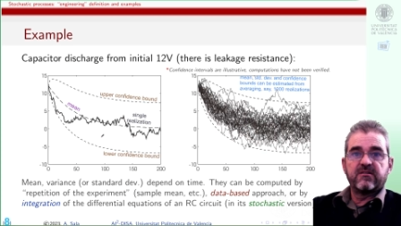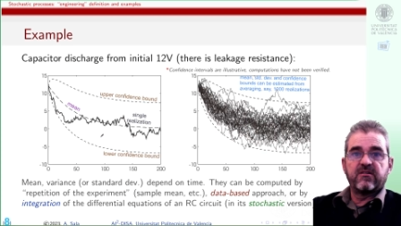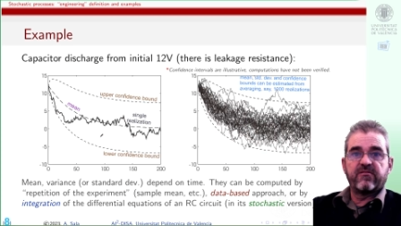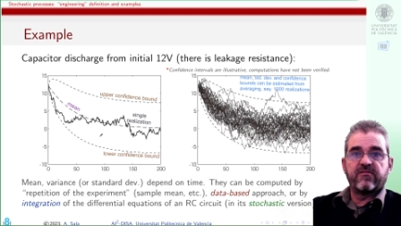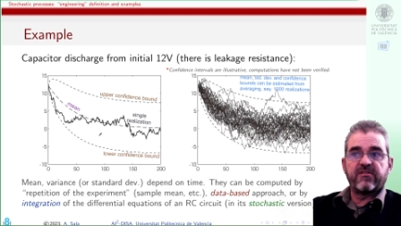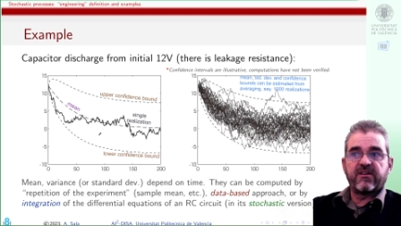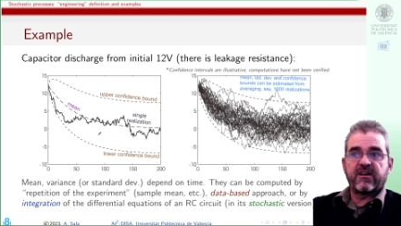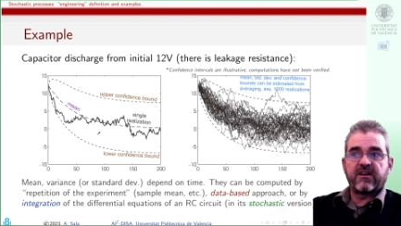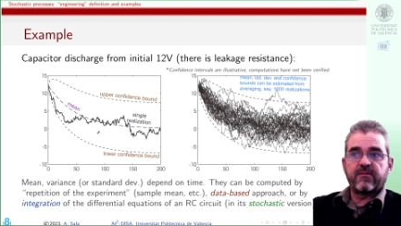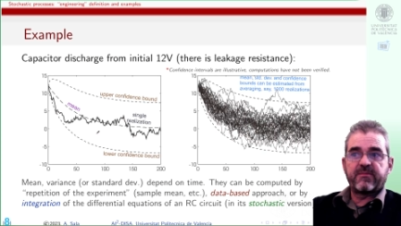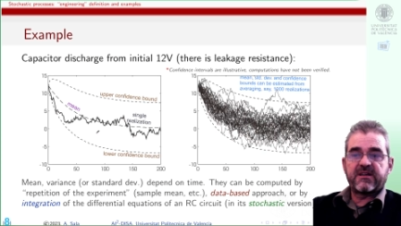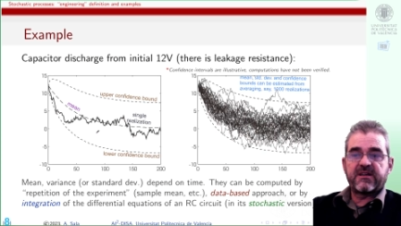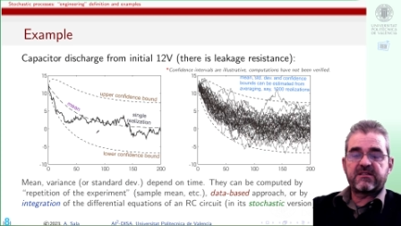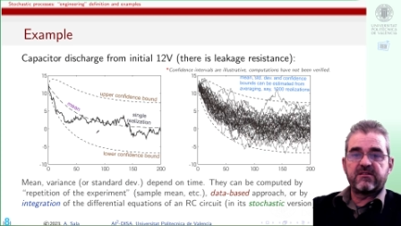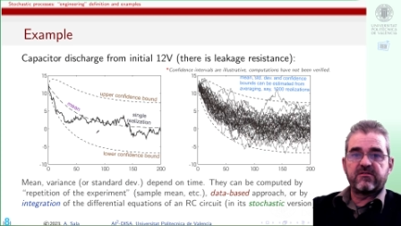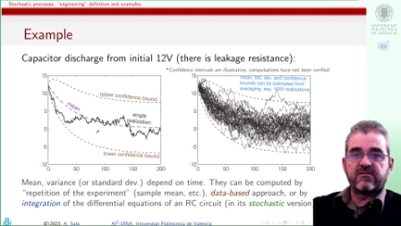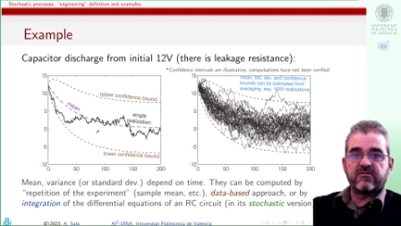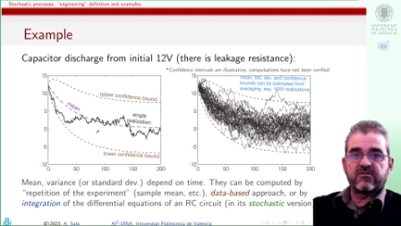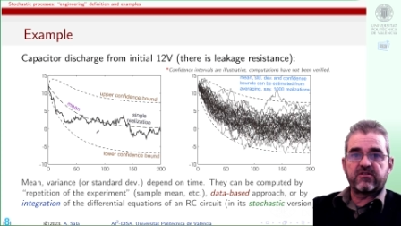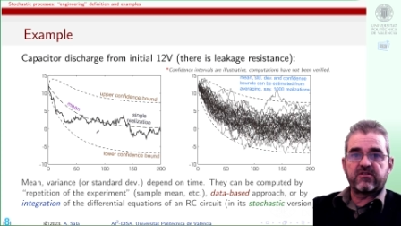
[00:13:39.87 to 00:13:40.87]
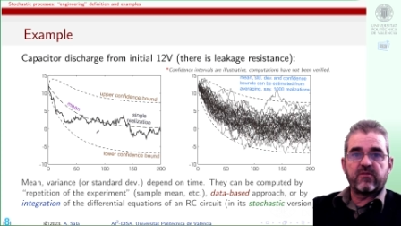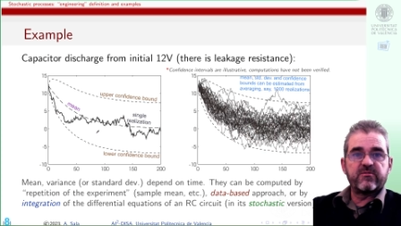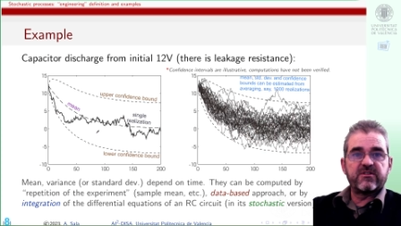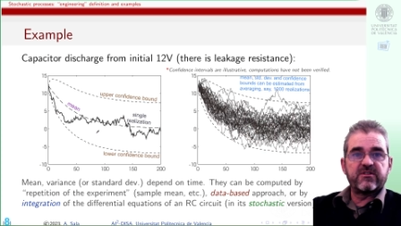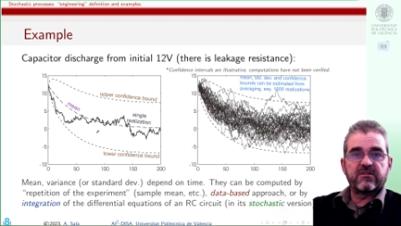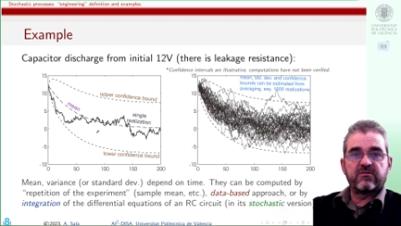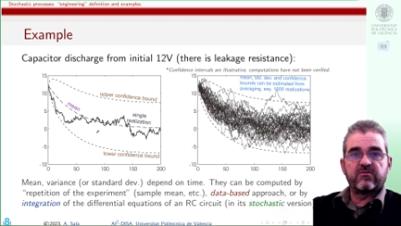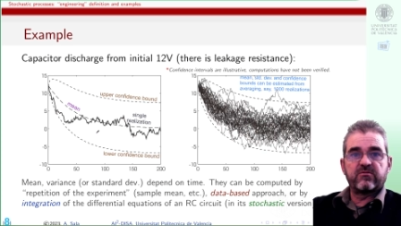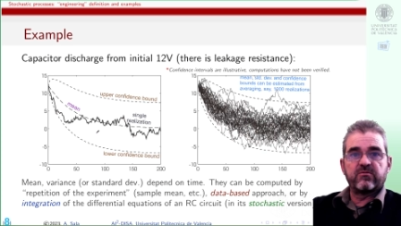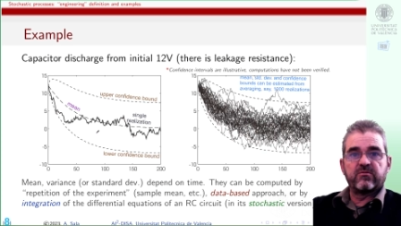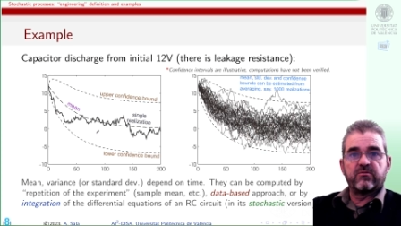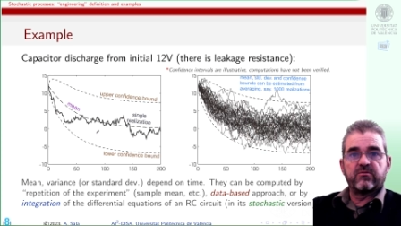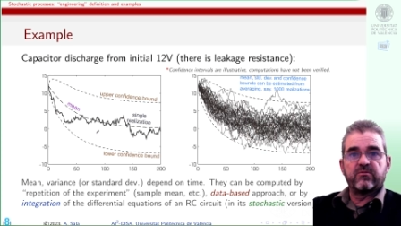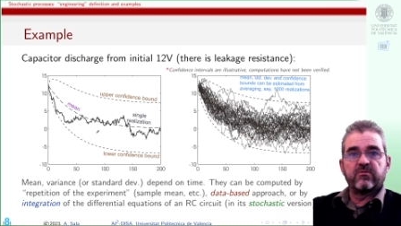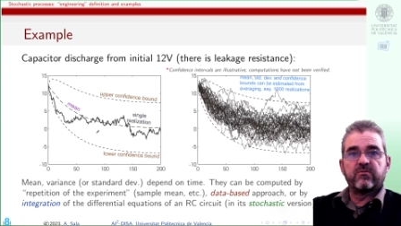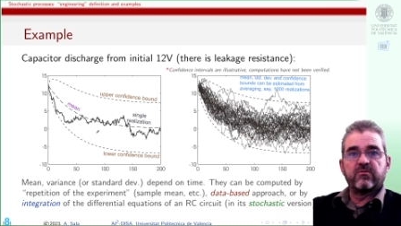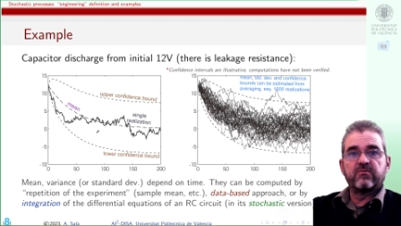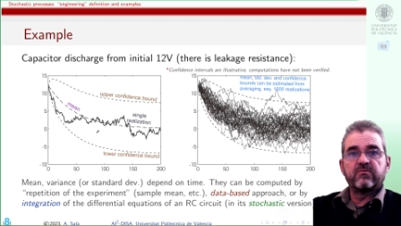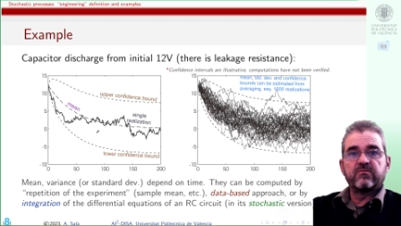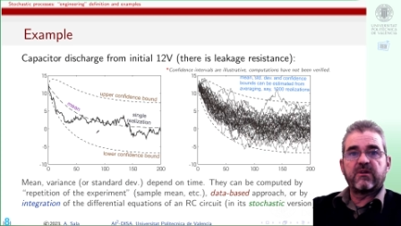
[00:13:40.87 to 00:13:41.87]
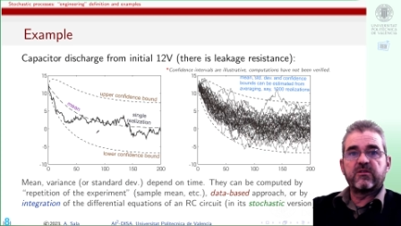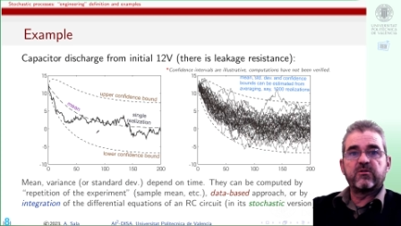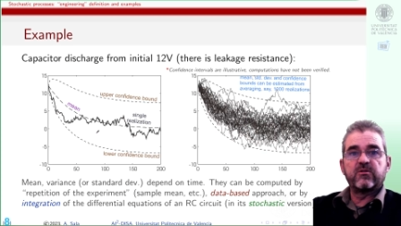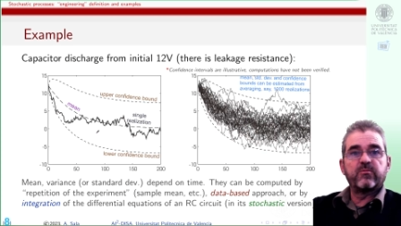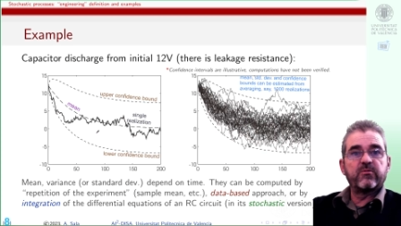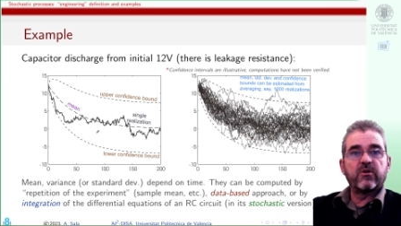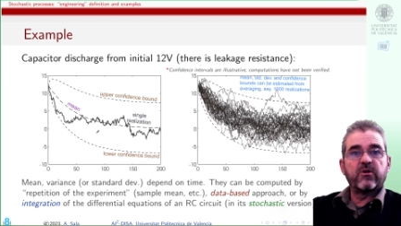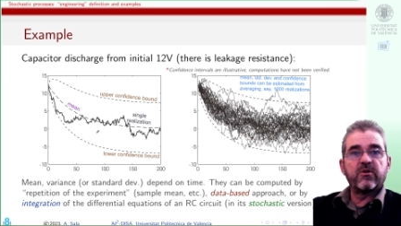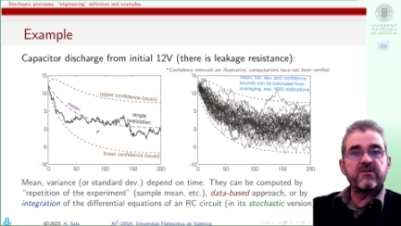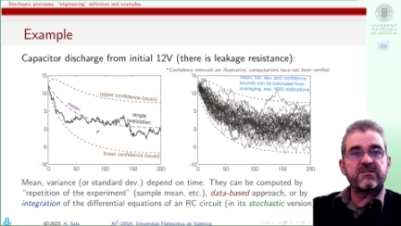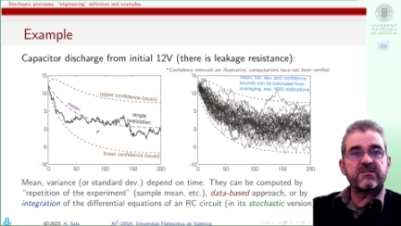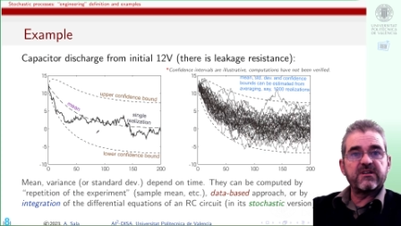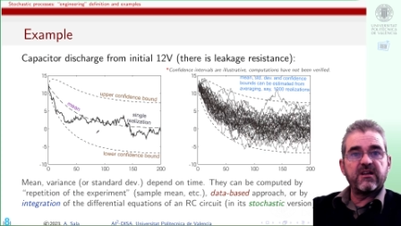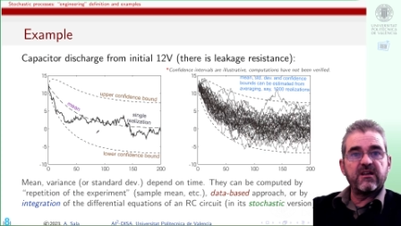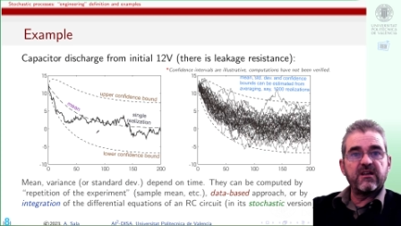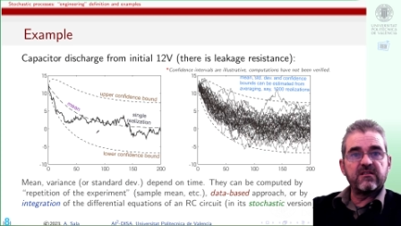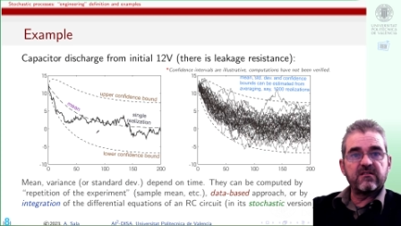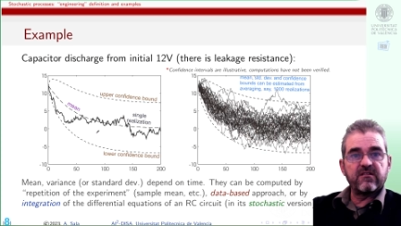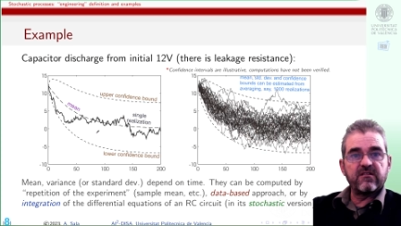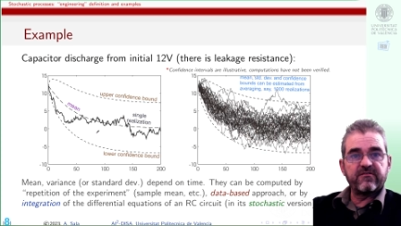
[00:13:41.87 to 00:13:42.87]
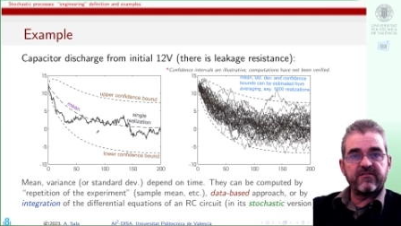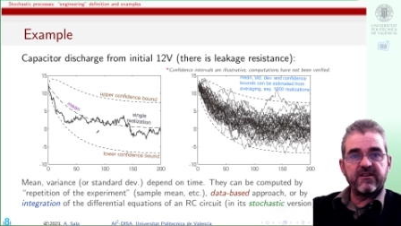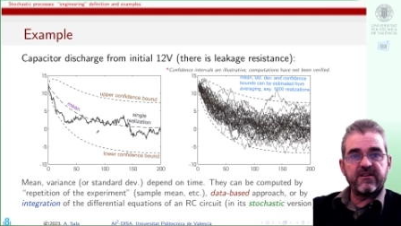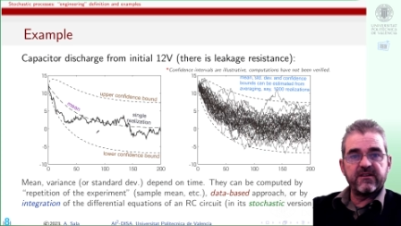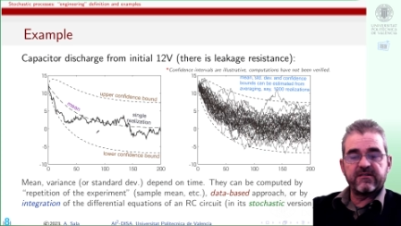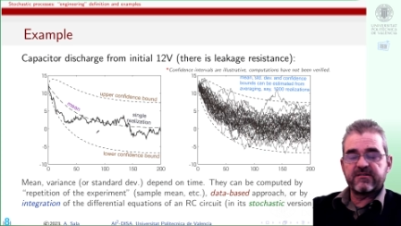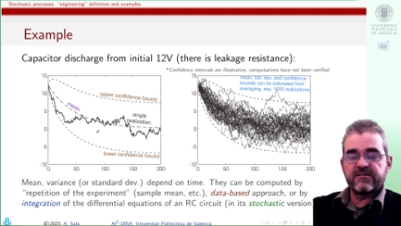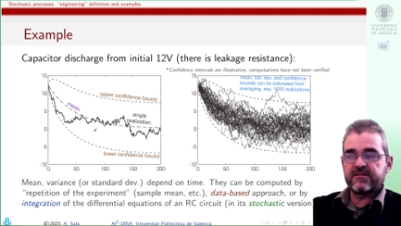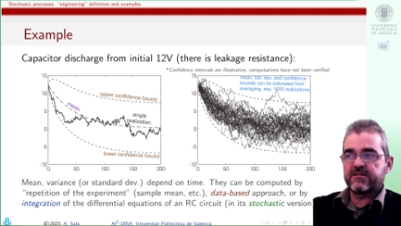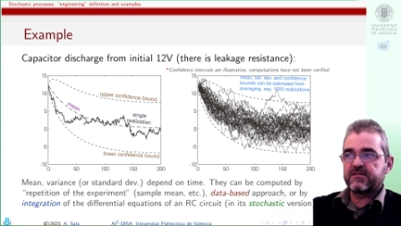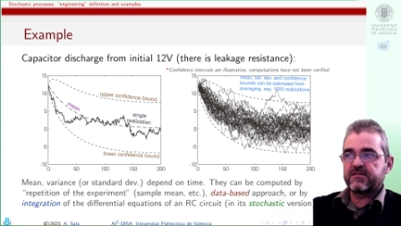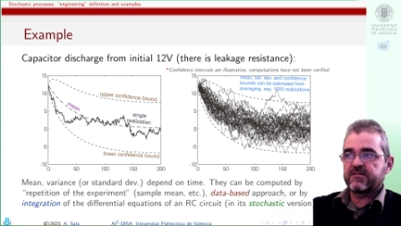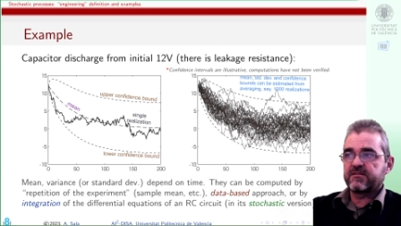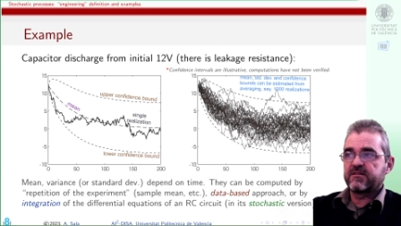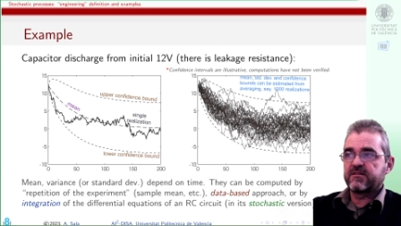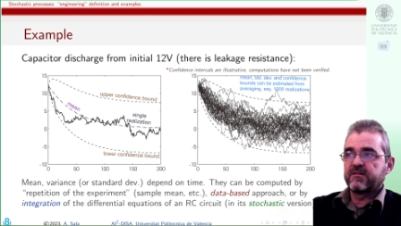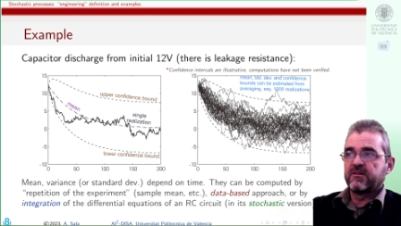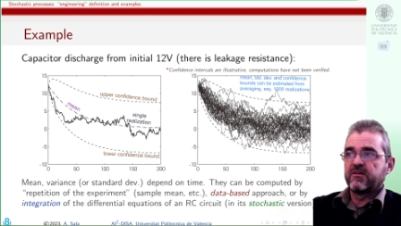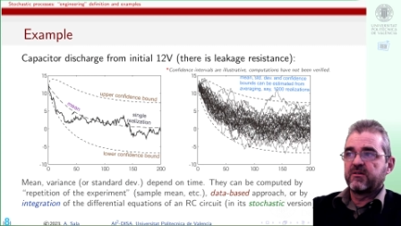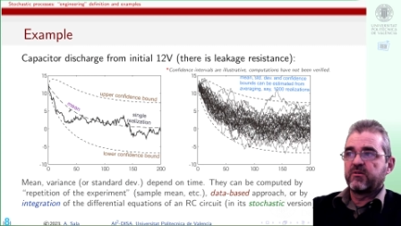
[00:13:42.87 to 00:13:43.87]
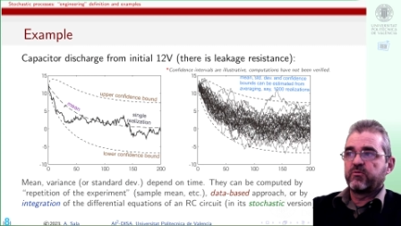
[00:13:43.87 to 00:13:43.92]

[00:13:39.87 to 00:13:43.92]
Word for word: of the capacitor subject to random noise interferences